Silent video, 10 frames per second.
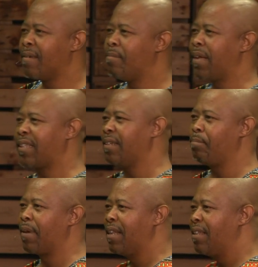But in
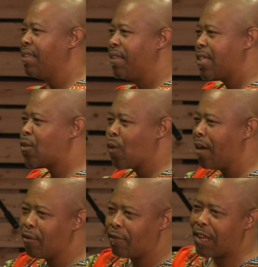building this
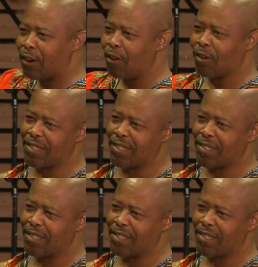one of the Lord,